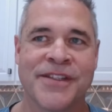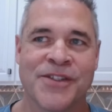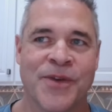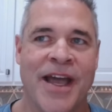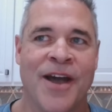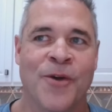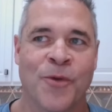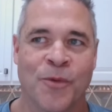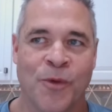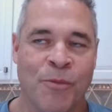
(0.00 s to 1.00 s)
And so
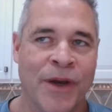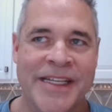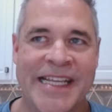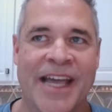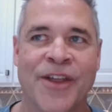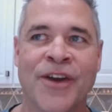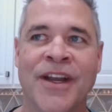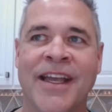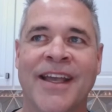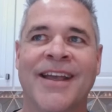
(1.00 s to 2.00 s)
now we're putting
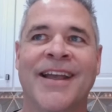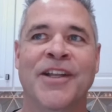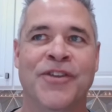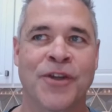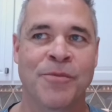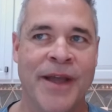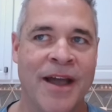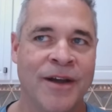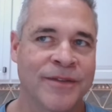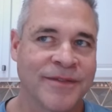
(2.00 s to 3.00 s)
together, it should be
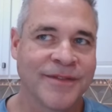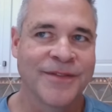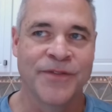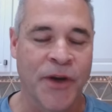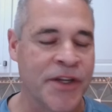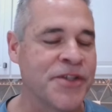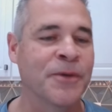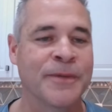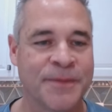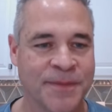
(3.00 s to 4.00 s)
out very
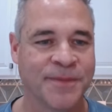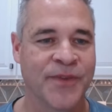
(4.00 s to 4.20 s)
soon.